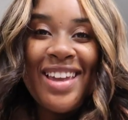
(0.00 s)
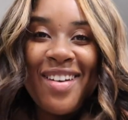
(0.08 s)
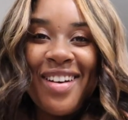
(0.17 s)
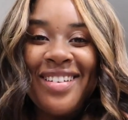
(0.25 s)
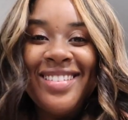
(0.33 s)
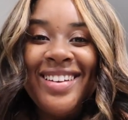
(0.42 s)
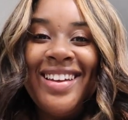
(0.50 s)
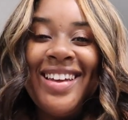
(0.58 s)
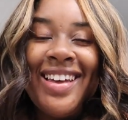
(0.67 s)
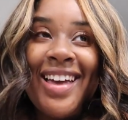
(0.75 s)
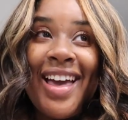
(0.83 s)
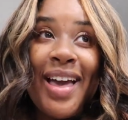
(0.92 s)
hey y'all.
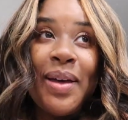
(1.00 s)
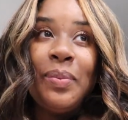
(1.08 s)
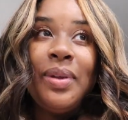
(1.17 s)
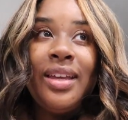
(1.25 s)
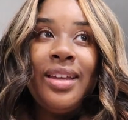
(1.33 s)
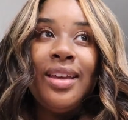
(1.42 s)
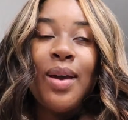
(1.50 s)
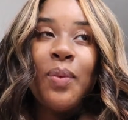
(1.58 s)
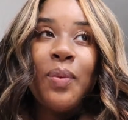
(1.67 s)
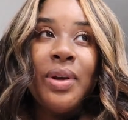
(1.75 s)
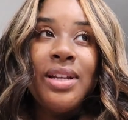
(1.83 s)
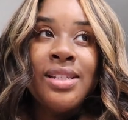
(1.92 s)
Happy
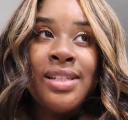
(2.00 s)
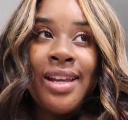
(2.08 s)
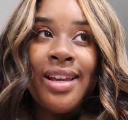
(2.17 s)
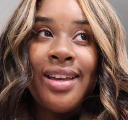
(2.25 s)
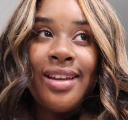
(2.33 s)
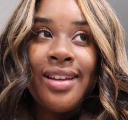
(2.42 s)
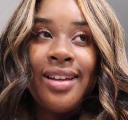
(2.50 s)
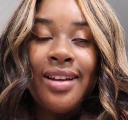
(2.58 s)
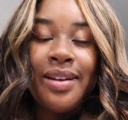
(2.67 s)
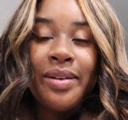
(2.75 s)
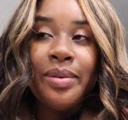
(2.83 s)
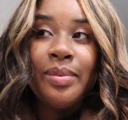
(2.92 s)
Wednesday.
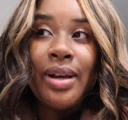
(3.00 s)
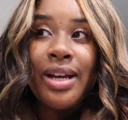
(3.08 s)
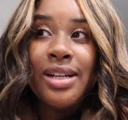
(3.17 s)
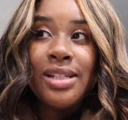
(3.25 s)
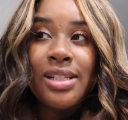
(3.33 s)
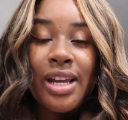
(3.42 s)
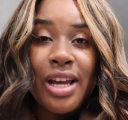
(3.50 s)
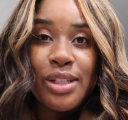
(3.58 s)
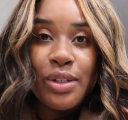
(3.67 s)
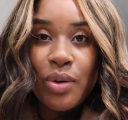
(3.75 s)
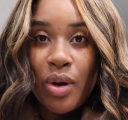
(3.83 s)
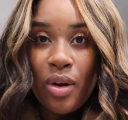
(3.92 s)
Um, I just got
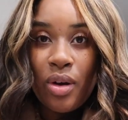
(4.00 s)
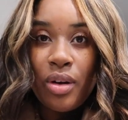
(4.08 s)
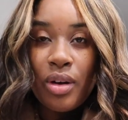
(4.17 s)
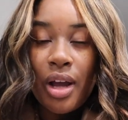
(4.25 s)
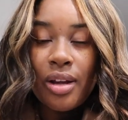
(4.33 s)
to home